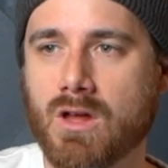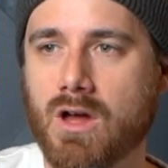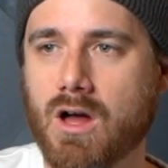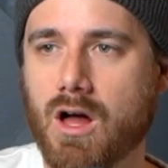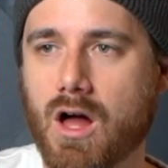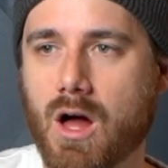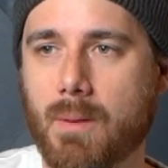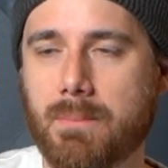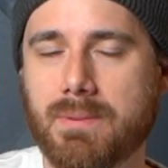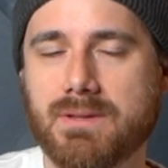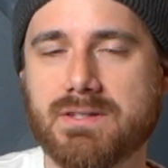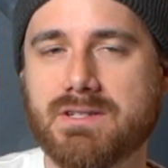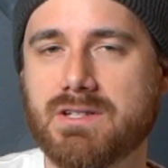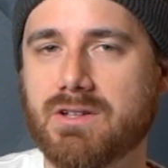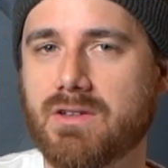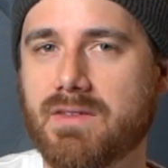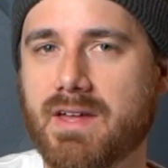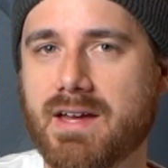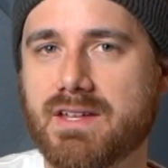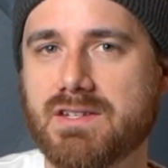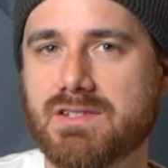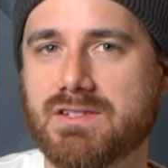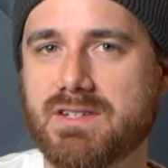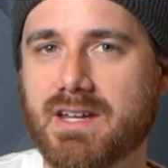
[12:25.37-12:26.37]
up until
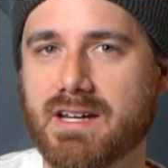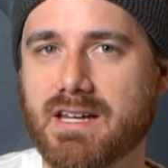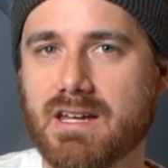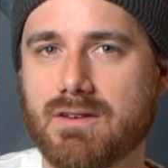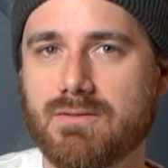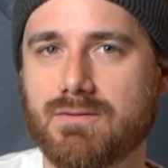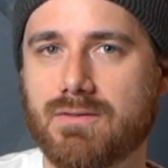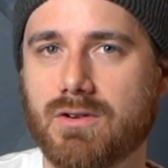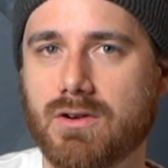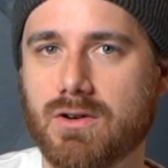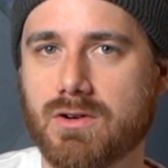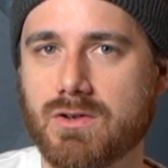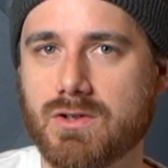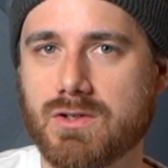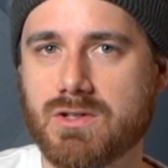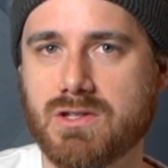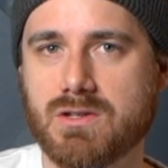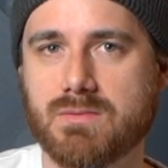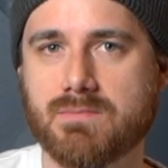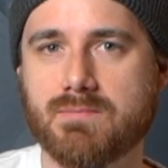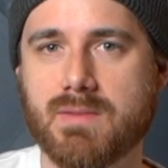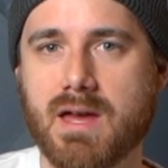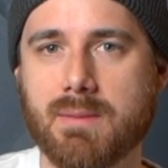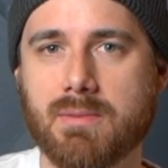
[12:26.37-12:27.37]
that second
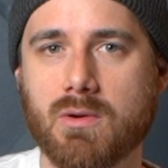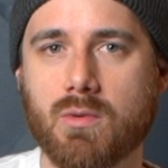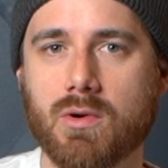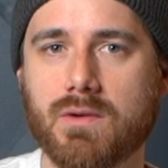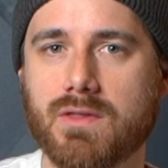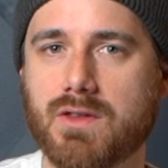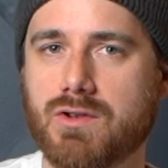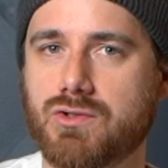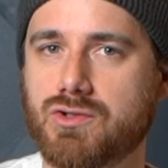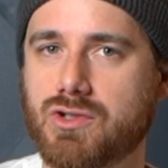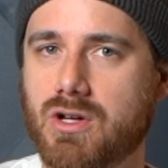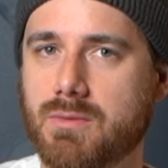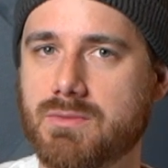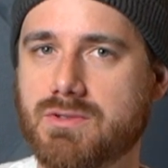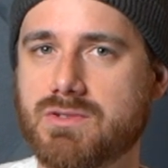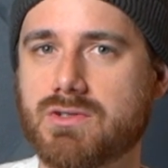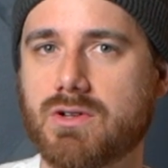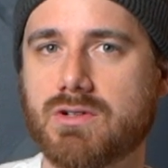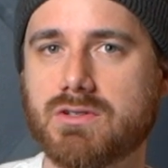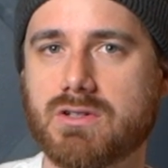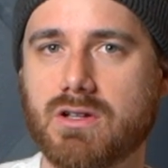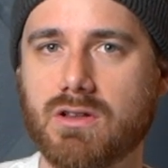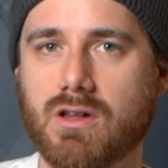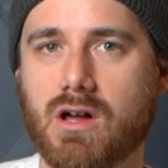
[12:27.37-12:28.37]
verse, maybe where the drums
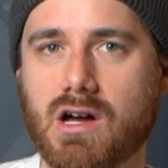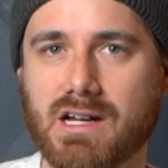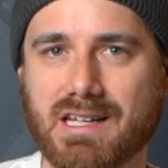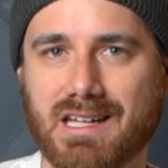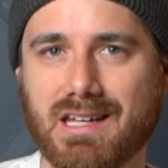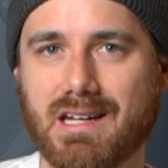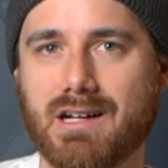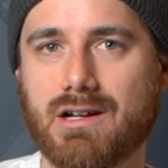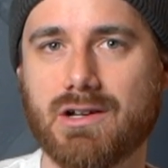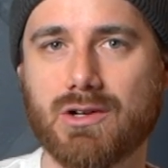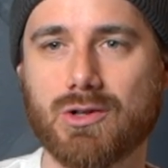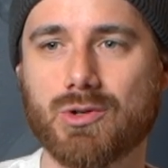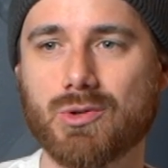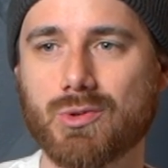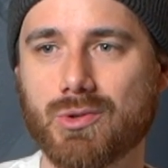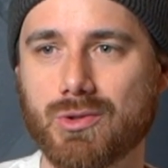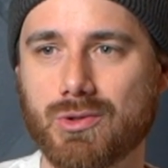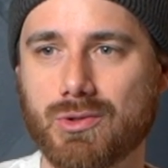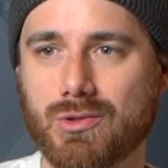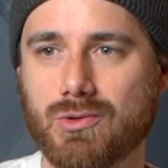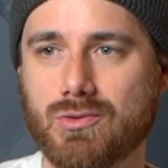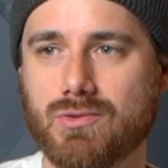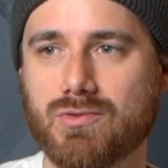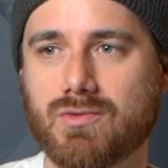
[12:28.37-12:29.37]
start to lock in a
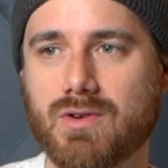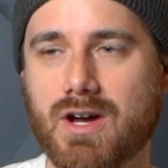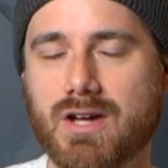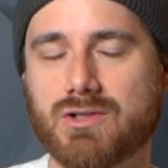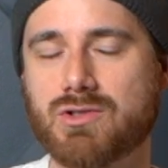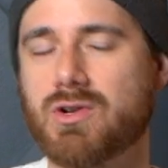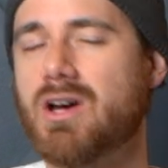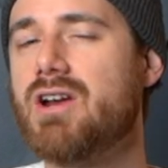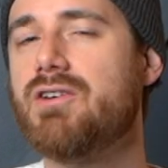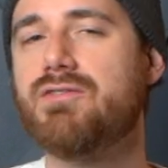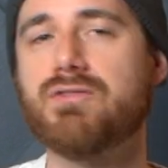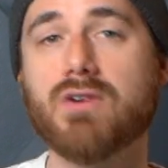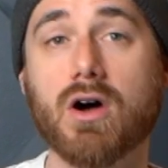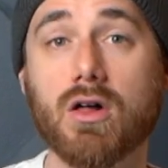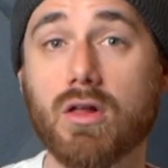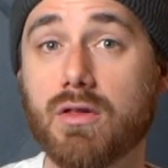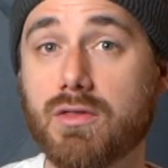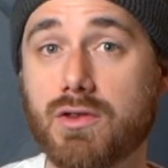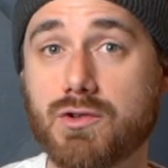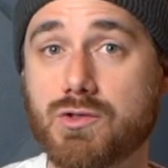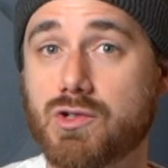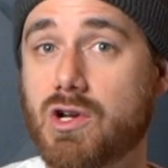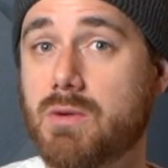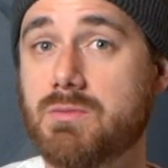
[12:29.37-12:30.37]
groove, I try to follow
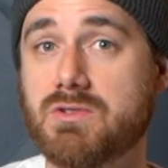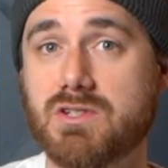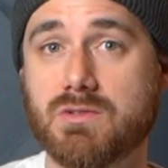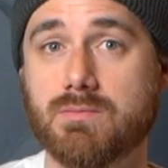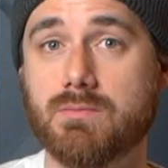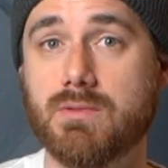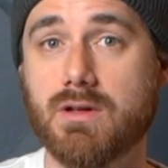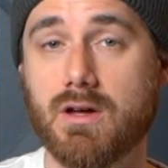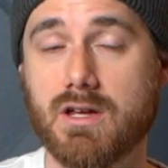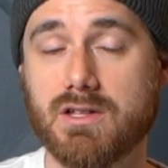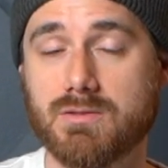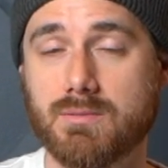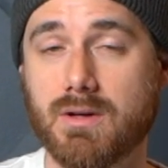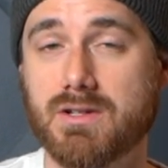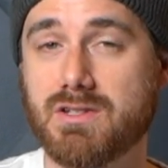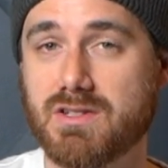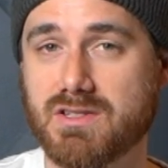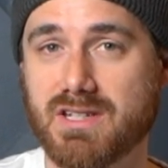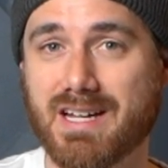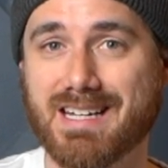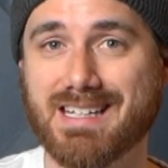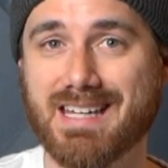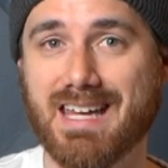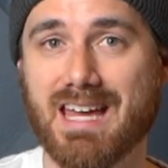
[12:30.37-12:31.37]
the drums as much
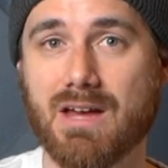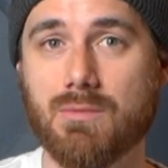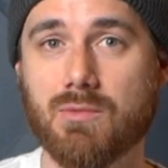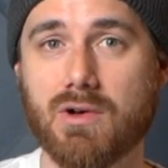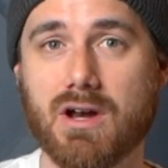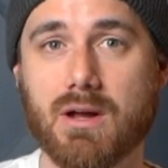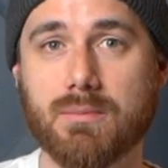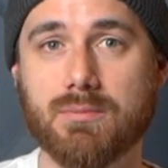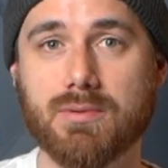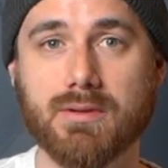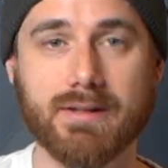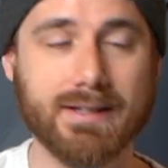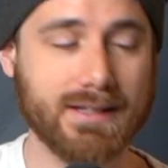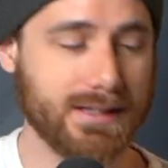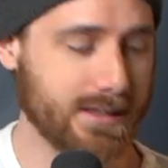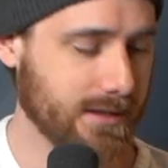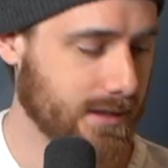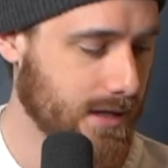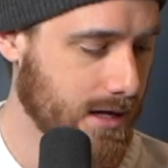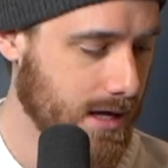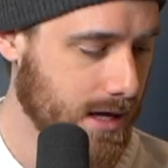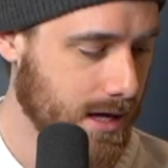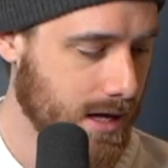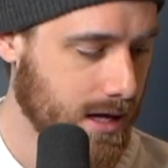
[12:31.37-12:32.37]
as I can when I'm
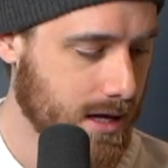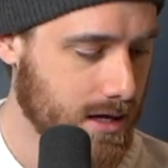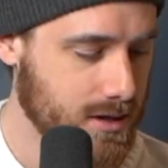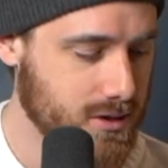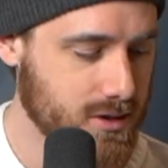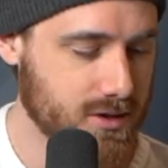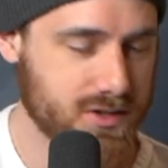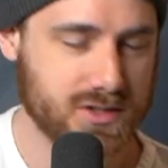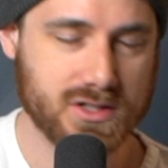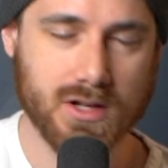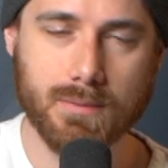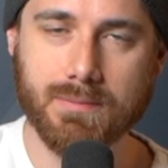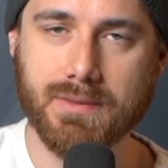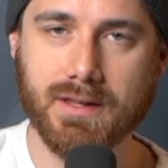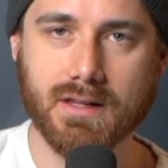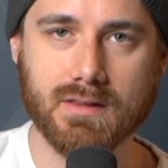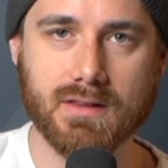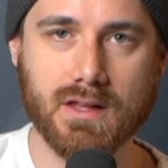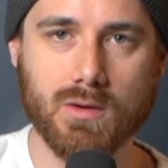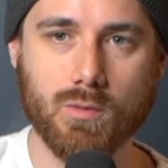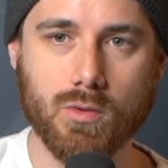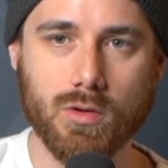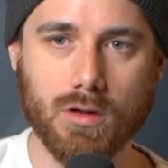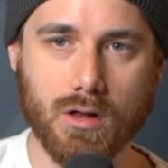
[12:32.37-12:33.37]
playing, just something
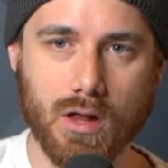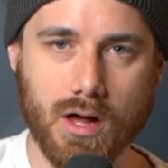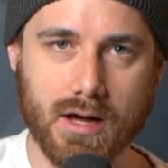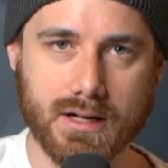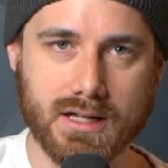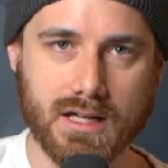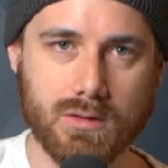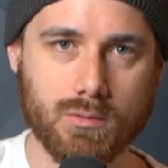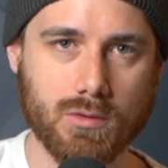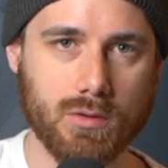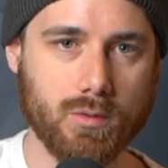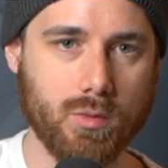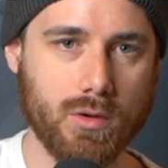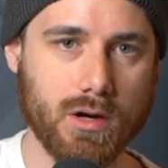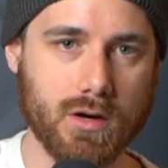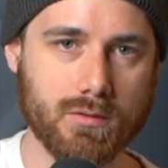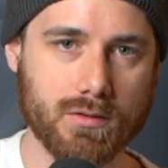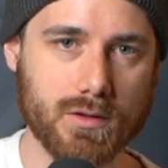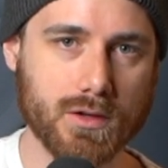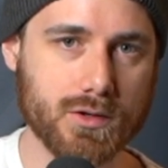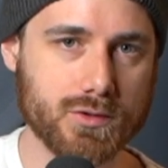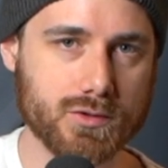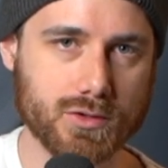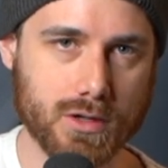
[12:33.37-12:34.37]
that will lock in with
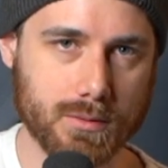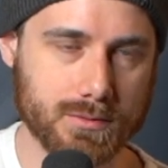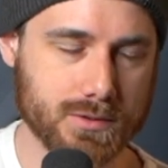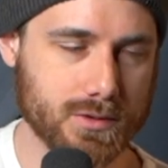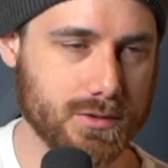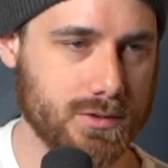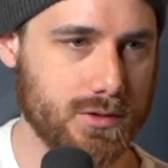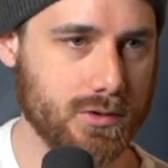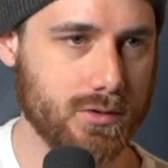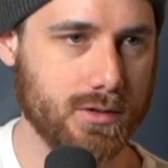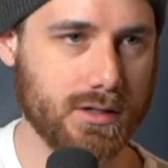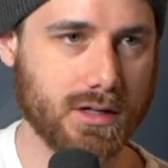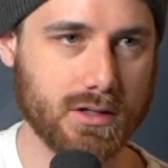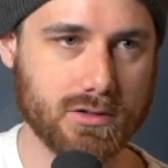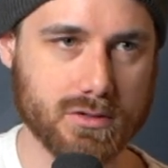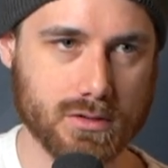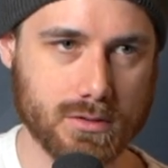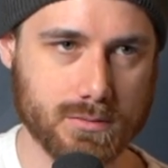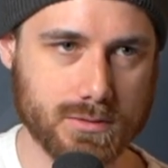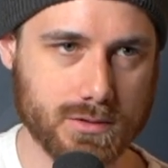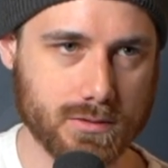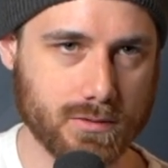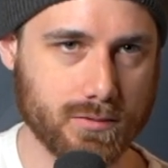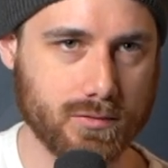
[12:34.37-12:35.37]
whatever the drums are doing in
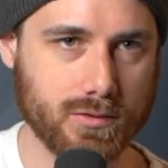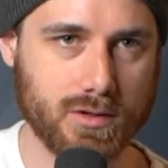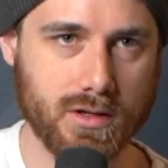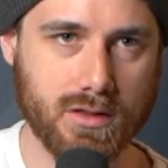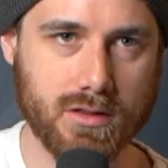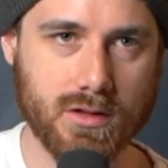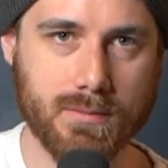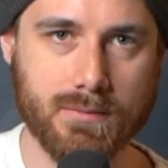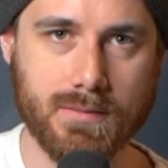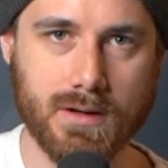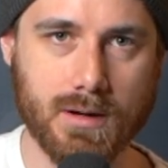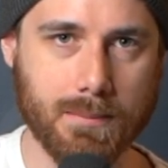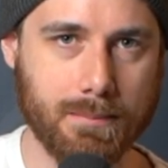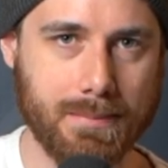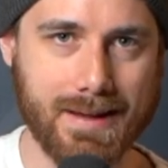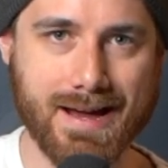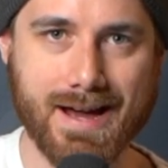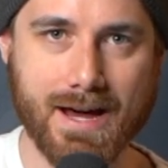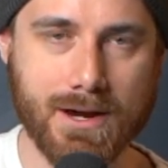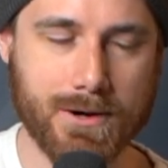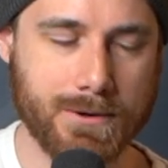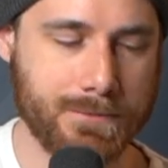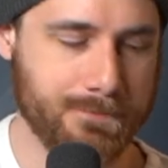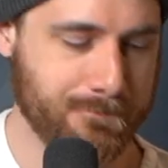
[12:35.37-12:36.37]
terms of rhythm and a
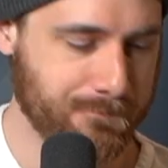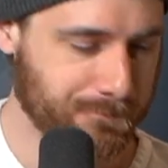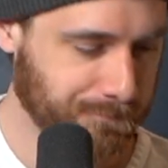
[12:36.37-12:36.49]
pattern,